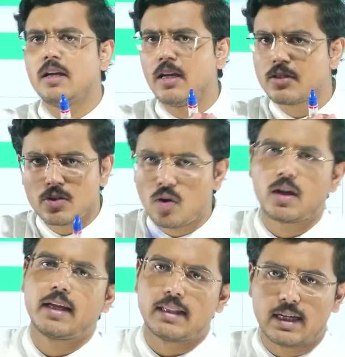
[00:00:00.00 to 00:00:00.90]
it's not
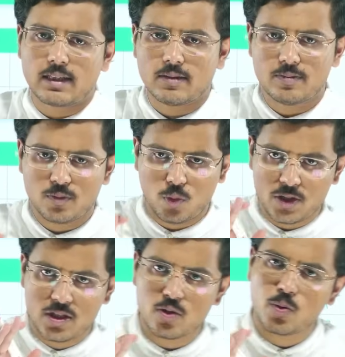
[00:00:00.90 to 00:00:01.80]
like that.
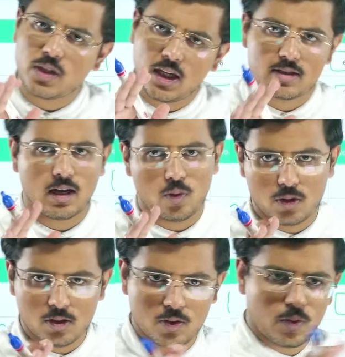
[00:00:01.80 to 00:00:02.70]
Question switching is allowed.
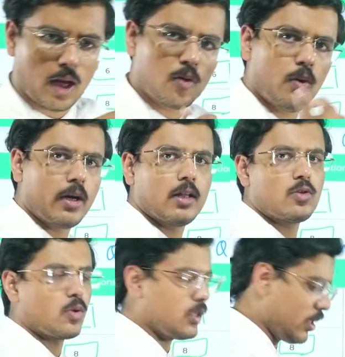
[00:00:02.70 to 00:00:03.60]
You can go ahead and switch it